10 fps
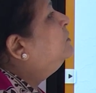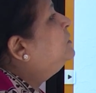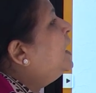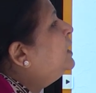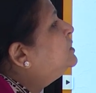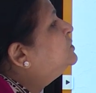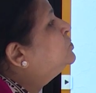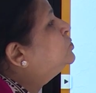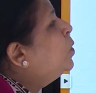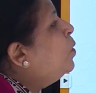There is
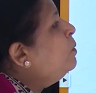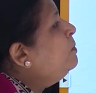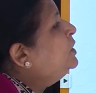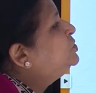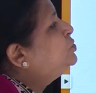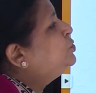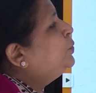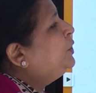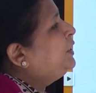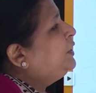so much
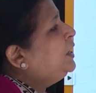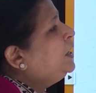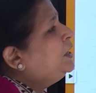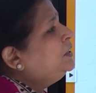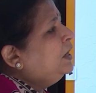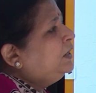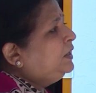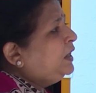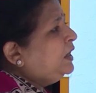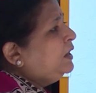unity in the
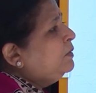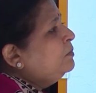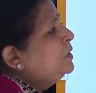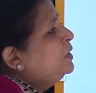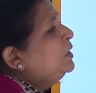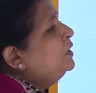team